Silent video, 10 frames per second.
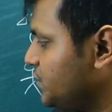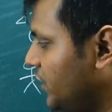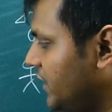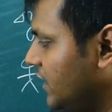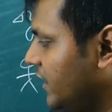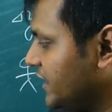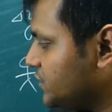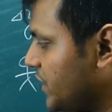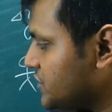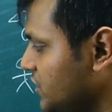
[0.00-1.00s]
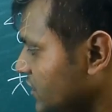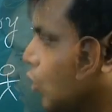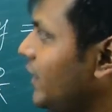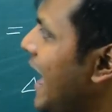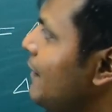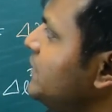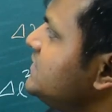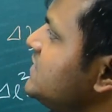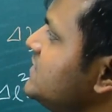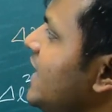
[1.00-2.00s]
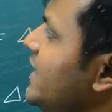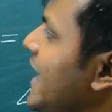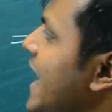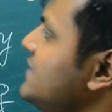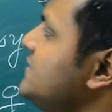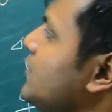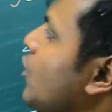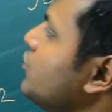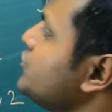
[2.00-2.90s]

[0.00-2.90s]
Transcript: particular expression, what happens is that as the rod